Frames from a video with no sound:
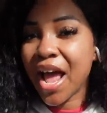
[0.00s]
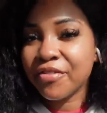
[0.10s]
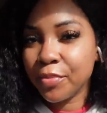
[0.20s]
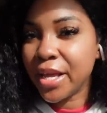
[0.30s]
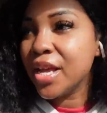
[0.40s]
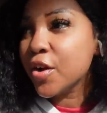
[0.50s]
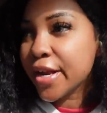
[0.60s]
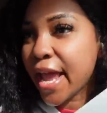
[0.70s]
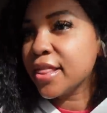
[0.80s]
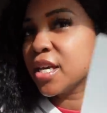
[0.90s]
I have to be here
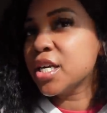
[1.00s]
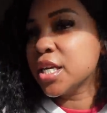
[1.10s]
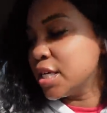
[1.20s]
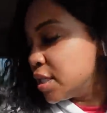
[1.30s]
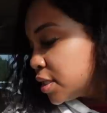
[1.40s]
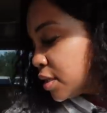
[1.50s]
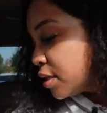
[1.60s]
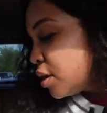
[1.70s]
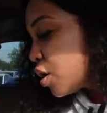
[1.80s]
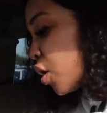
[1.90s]
at eight thirty?
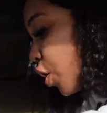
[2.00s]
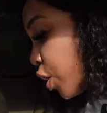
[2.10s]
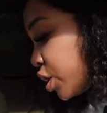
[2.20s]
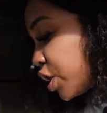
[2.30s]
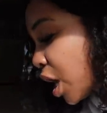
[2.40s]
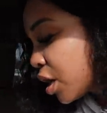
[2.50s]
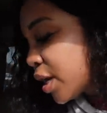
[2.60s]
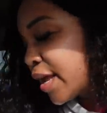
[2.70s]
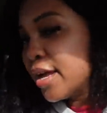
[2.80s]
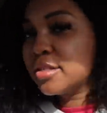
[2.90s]
Or else y'all are
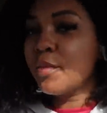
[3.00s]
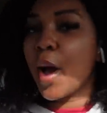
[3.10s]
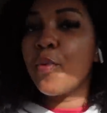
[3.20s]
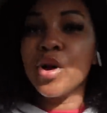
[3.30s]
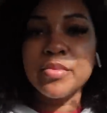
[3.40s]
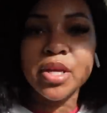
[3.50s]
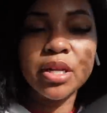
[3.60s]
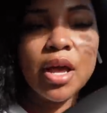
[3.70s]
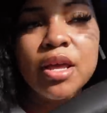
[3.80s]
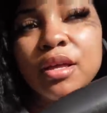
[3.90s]
gonna cancel my
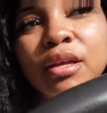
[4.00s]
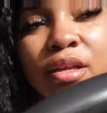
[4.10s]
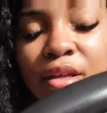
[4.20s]
appointment. Like,